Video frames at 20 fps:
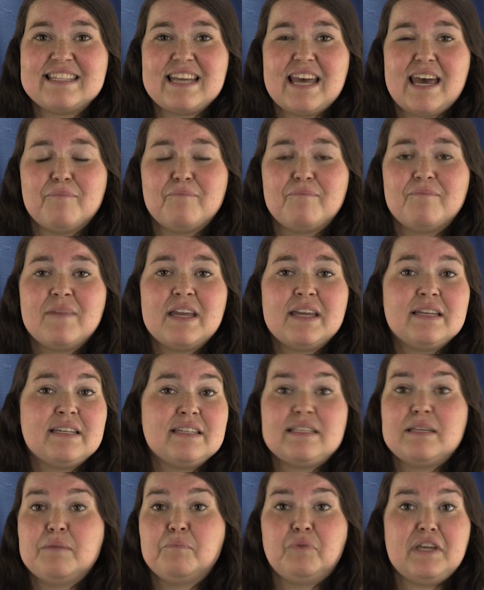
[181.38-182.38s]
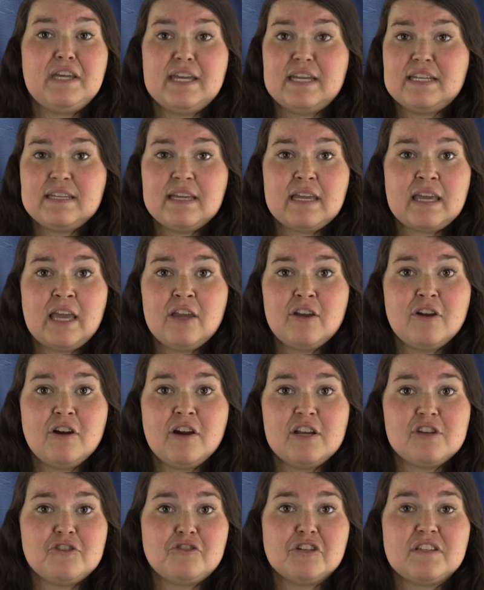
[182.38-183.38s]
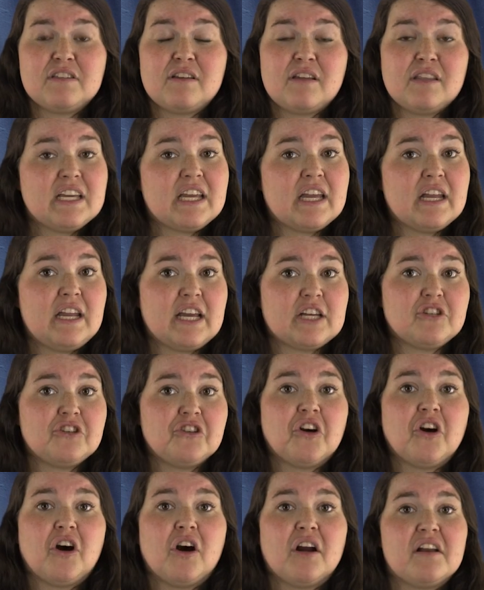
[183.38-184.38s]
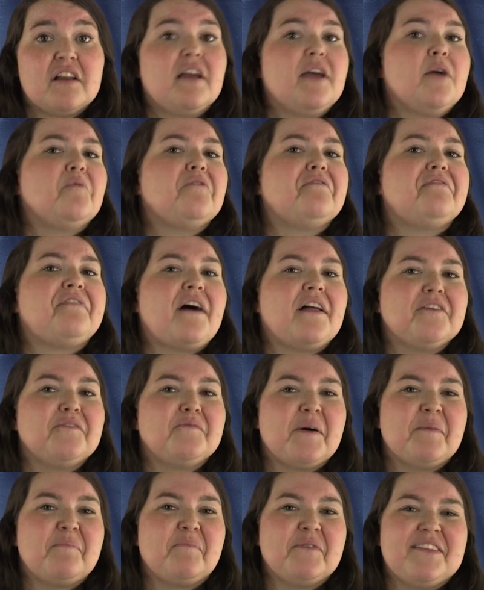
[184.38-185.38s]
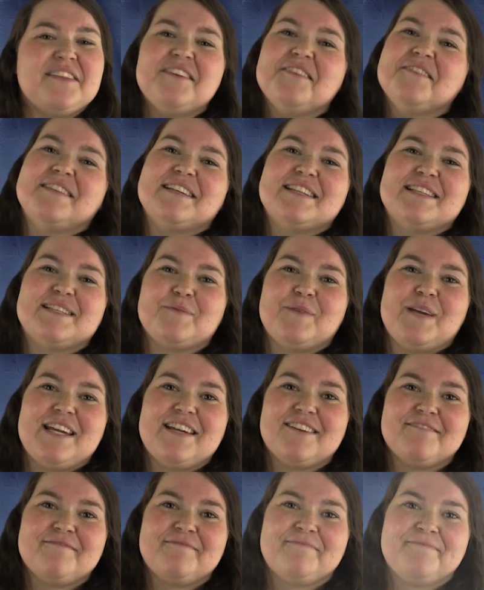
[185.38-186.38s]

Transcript: step. Simply indicate your interest on the connection card, and we'll follow up with you this week.